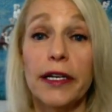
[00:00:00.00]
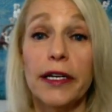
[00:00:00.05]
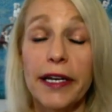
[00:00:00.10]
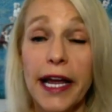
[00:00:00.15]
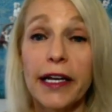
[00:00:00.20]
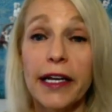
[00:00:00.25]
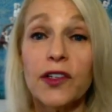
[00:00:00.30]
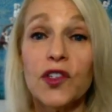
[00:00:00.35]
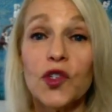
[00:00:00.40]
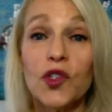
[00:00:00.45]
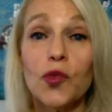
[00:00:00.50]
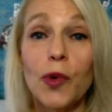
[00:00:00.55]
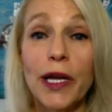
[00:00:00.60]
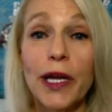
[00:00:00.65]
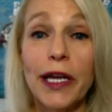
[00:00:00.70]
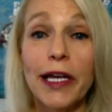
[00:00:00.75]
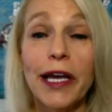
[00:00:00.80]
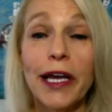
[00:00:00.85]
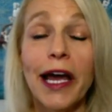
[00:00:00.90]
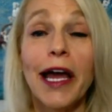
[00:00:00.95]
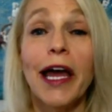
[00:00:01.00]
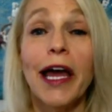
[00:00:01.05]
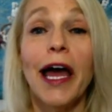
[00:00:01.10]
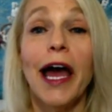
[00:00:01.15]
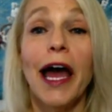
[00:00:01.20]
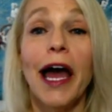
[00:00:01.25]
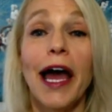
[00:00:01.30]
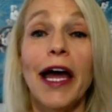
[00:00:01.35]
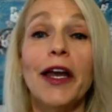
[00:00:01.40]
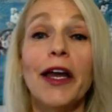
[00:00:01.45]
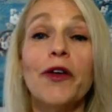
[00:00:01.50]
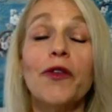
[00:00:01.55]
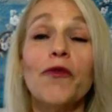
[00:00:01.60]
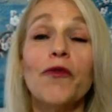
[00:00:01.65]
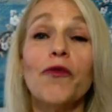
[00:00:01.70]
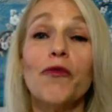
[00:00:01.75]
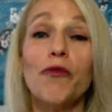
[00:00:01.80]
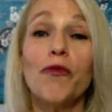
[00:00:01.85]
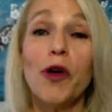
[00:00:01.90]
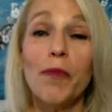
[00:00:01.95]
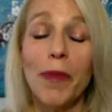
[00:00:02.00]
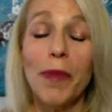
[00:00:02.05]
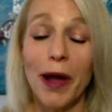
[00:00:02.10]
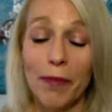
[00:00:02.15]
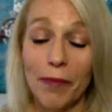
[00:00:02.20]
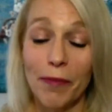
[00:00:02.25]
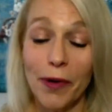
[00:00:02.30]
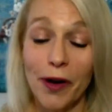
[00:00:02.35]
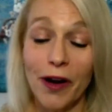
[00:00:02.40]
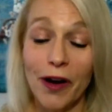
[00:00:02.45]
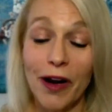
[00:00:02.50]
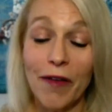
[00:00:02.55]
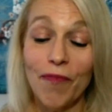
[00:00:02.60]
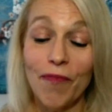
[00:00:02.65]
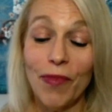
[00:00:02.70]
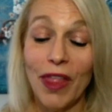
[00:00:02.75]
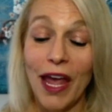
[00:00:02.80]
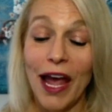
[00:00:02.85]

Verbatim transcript: next week and remember